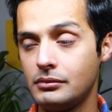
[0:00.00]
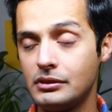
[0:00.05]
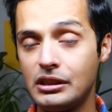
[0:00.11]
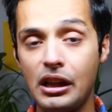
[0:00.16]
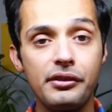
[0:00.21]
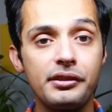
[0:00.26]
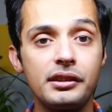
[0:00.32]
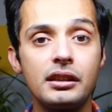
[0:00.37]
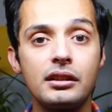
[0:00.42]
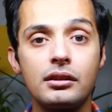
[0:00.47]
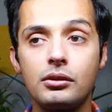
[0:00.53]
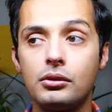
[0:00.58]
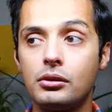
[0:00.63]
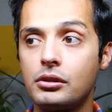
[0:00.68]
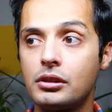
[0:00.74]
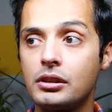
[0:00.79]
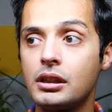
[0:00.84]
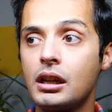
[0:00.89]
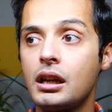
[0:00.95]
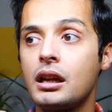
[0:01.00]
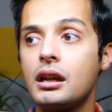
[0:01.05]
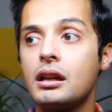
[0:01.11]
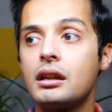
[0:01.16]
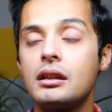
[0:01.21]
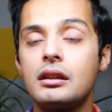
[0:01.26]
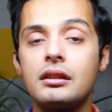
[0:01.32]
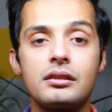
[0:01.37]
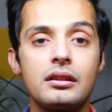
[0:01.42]
nothing, or
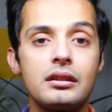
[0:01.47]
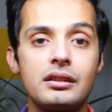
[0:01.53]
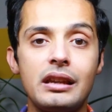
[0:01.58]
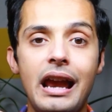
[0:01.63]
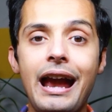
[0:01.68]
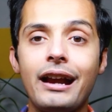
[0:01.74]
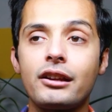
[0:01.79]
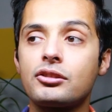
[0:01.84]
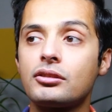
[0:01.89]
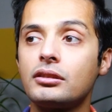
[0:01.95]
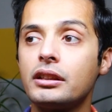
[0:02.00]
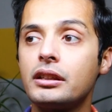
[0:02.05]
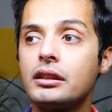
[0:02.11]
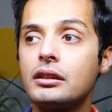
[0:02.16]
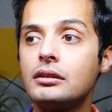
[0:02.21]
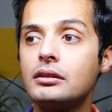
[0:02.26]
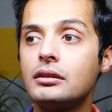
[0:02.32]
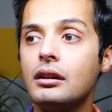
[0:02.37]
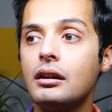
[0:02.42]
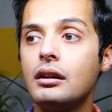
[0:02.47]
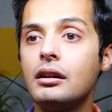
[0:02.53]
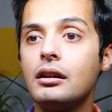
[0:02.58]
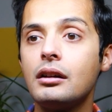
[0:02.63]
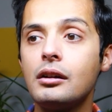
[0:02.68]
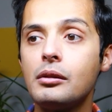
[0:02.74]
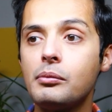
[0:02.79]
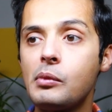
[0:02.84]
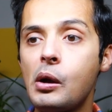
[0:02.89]
is actually
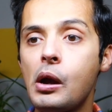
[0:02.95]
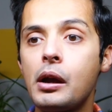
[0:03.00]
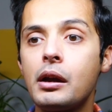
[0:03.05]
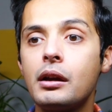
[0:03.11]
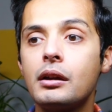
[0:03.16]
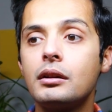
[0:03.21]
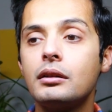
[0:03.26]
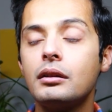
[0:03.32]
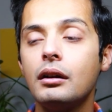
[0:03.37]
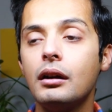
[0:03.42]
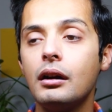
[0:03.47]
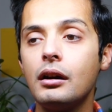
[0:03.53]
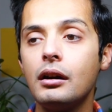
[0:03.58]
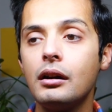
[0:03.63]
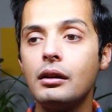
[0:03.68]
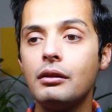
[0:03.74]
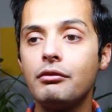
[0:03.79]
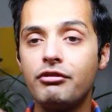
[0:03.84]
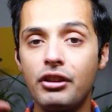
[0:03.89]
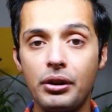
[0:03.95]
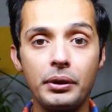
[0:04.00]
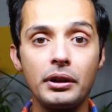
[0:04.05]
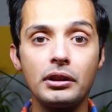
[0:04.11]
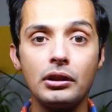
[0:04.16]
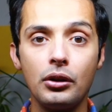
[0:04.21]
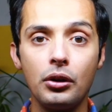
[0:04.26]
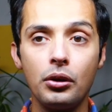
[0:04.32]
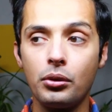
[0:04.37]

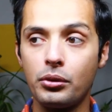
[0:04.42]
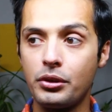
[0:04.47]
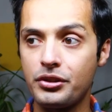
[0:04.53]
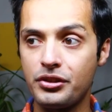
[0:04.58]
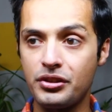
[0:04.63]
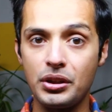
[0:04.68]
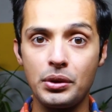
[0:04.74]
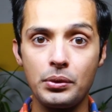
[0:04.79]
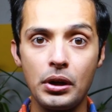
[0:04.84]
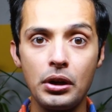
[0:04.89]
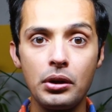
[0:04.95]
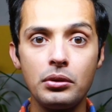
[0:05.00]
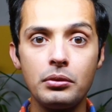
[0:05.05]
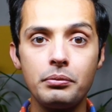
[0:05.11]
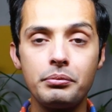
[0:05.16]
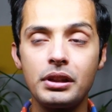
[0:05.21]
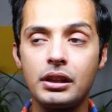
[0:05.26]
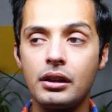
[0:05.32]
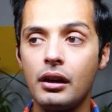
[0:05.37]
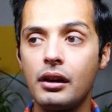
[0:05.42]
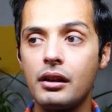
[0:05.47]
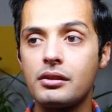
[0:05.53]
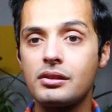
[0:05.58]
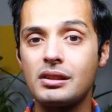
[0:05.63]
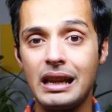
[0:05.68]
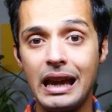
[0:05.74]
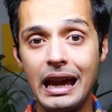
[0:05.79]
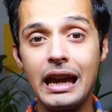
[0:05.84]
very low or zero,
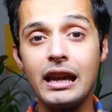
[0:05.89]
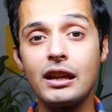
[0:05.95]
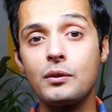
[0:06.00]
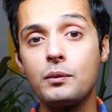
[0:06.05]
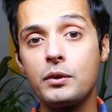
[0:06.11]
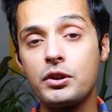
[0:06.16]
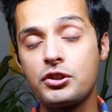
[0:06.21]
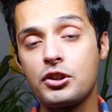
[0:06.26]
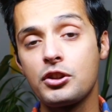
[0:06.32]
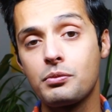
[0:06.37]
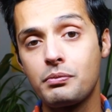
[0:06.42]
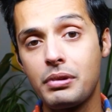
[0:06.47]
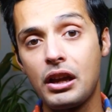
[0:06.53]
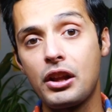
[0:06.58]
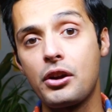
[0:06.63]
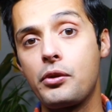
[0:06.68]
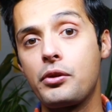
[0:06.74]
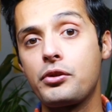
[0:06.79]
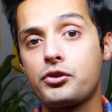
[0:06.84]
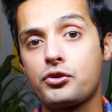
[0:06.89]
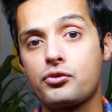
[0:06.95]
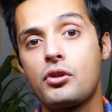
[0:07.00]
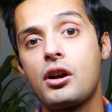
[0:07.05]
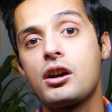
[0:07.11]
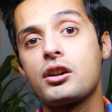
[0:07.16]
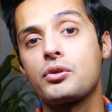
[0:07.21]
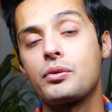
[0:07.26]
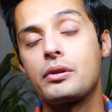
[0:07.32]
because A, which is better,
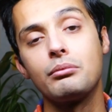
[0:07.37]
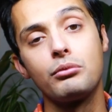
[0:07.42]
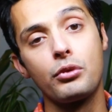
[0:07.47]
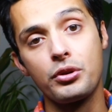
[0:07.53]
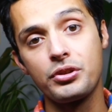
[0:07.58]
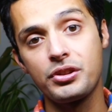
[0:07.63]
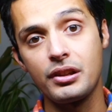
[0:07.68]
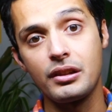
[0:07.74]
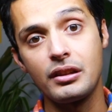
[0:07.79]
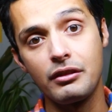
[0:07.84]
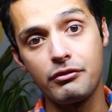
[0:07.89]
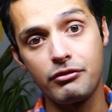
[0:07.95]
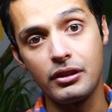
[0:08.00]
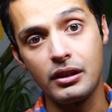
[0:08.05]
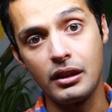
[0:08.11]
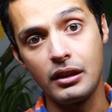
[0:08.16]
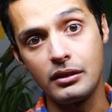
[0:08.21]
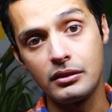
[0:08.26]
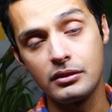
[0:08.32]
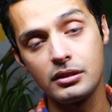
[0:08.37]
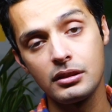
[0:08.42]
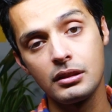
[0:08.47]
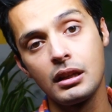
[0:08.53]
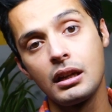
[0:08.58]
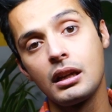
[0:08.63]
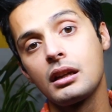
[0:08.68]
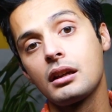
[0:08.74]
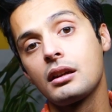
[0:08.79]
stronger, and more significant,
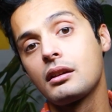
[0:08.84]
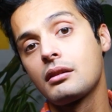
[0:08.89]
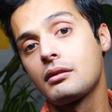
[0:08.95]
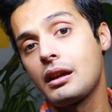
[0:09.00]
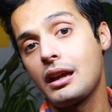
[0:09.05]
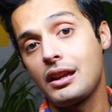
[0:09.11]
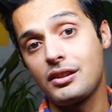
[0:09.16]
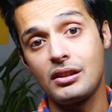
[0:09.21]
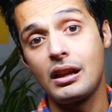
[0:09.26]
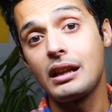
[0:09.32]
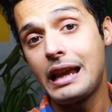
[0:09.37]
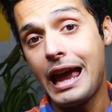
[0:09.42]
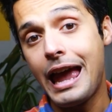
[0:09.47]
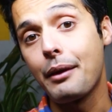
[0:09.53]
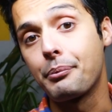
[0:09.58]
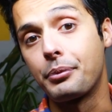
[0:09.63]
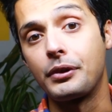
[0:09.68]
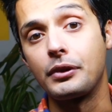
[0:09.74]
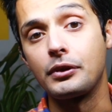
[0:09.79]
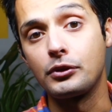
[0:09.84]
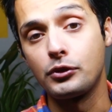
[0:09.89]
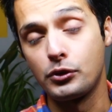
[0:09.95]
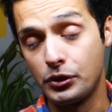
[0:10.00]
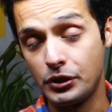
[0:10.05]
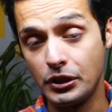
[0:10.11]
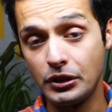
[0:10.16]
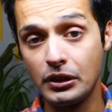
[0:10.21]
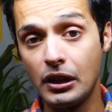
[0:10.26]
has not happened
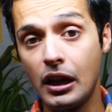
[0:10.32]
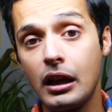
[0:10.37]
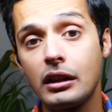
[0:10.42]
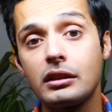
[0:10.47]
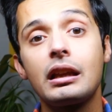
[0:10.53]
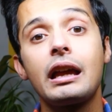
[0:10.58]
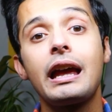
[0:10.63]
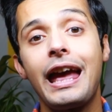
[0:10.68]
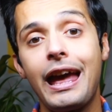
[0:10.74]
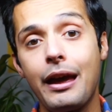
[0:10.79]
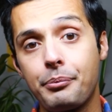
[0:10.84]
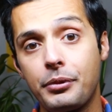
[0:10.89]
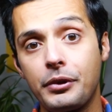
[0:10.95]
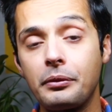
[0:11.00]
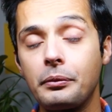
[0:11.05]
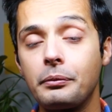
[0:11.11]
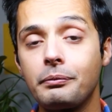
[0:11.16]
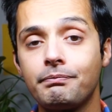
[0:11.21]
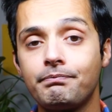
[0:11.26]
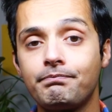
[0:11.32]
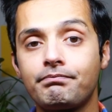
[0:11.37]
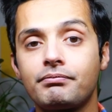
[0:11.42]
or did not happen.